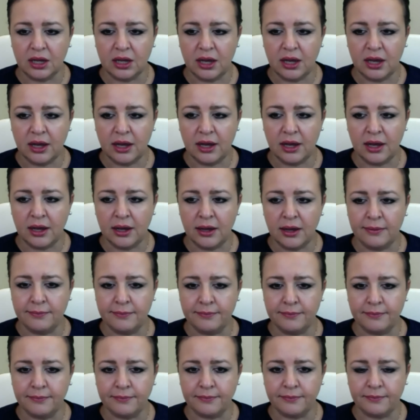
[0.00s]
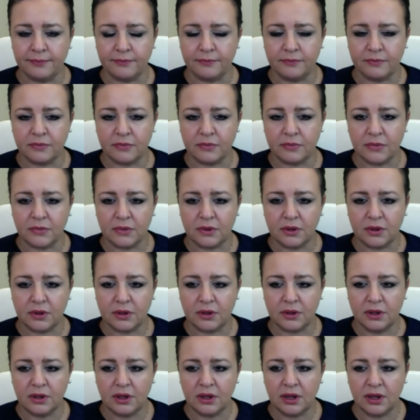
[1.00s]
Um,
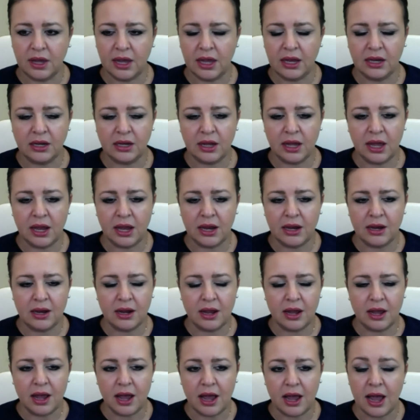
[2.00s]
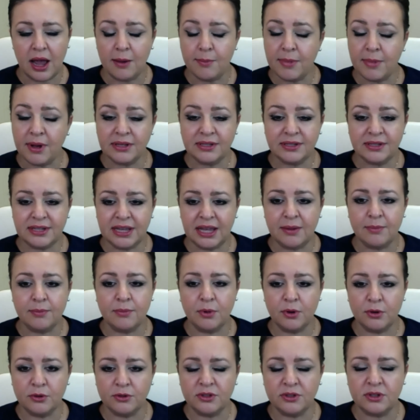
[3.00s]
and and I must say,
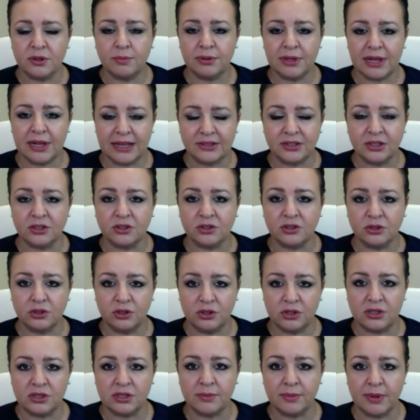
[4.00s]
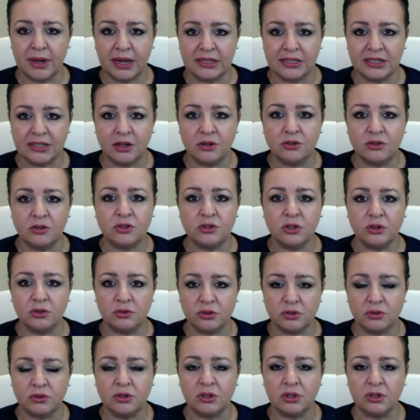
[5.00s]
most of the plastic surgeons in my town don't
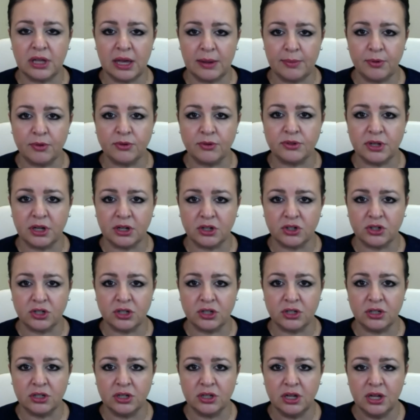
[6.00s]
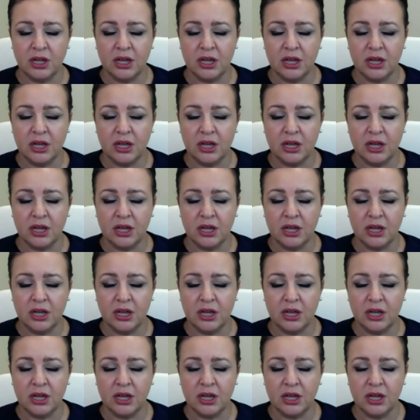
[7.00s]
do good liposuction,